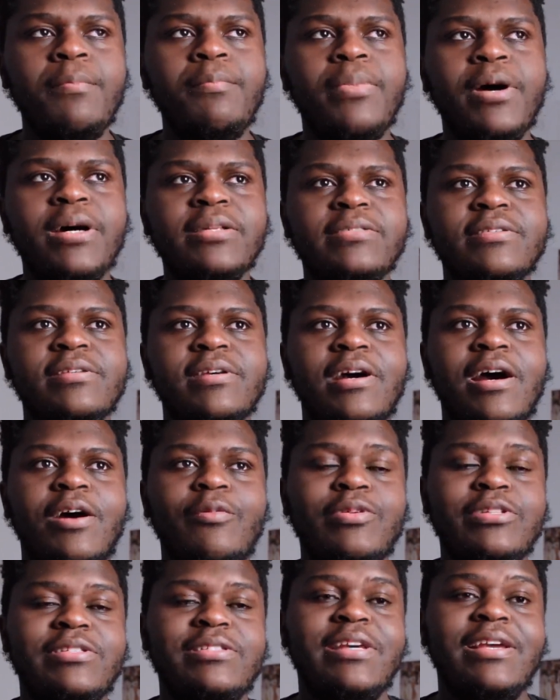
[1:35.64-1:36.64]
But I
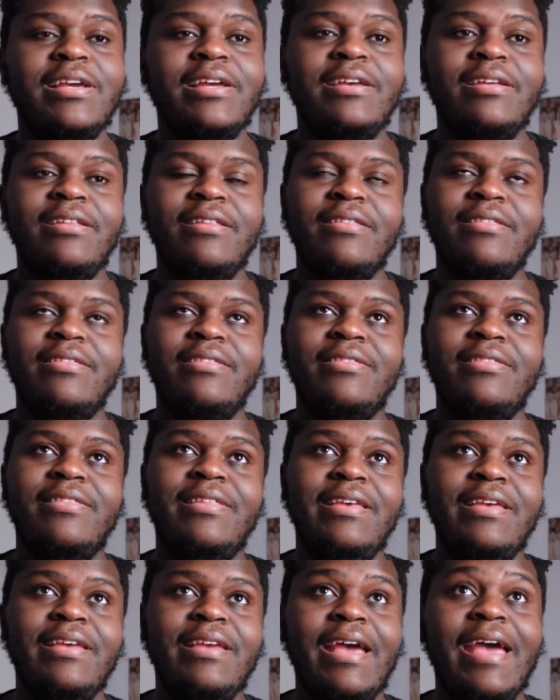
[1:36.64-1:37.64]
would say
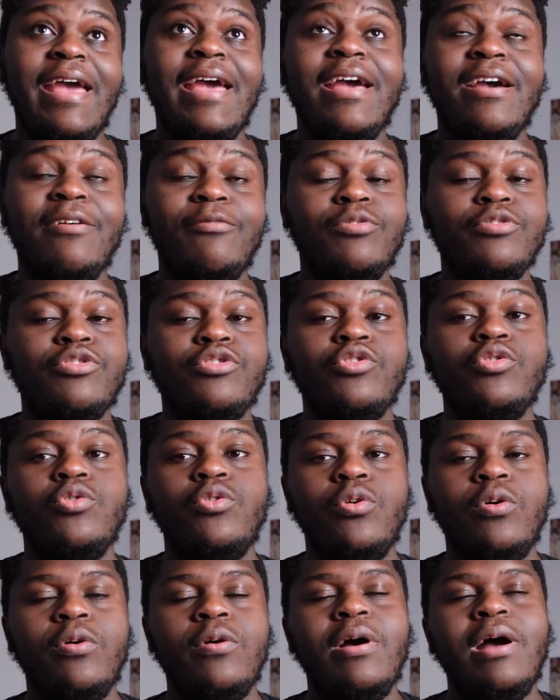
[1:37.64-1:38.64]
the Air for
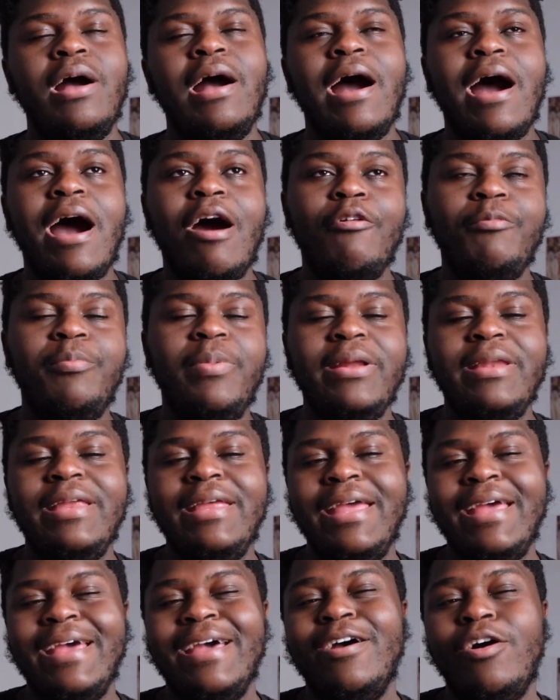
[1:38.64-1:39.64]
sure, I would pick
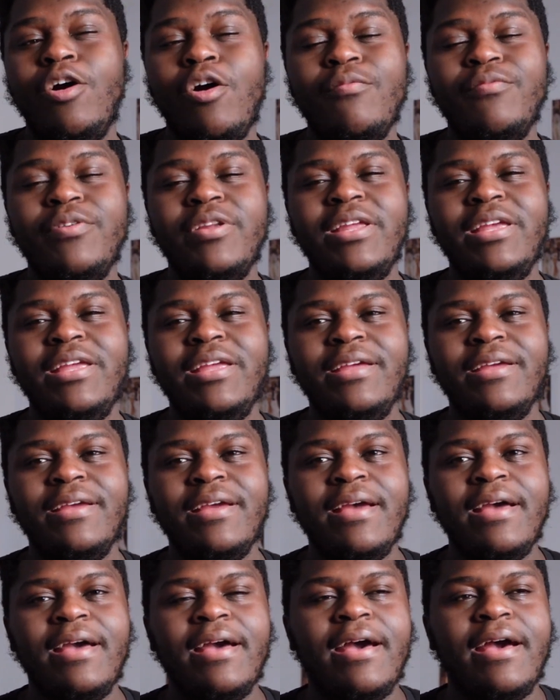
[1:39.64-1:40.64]
the Air over the
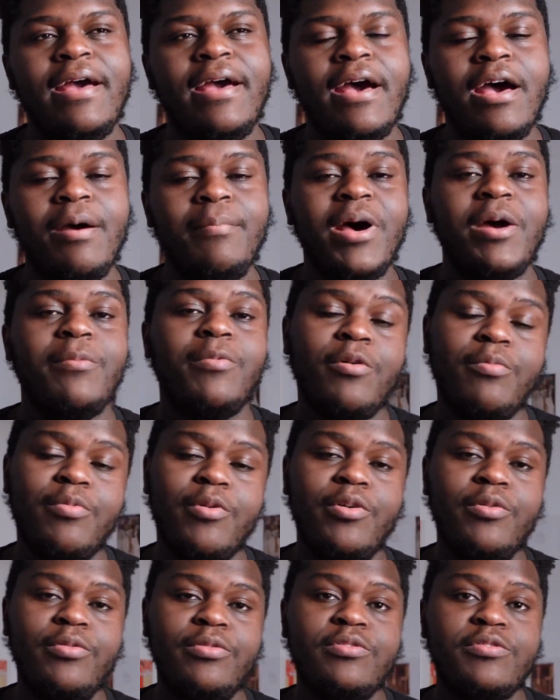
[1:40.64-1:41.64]
MacBook
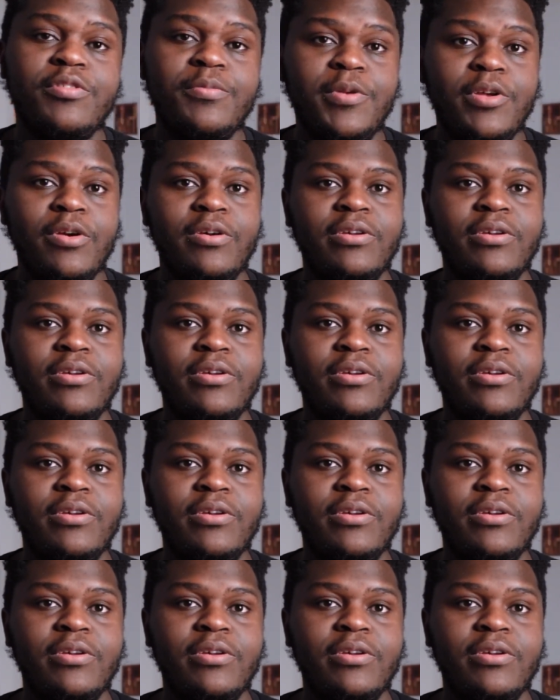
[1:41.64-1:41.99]
Pro, to be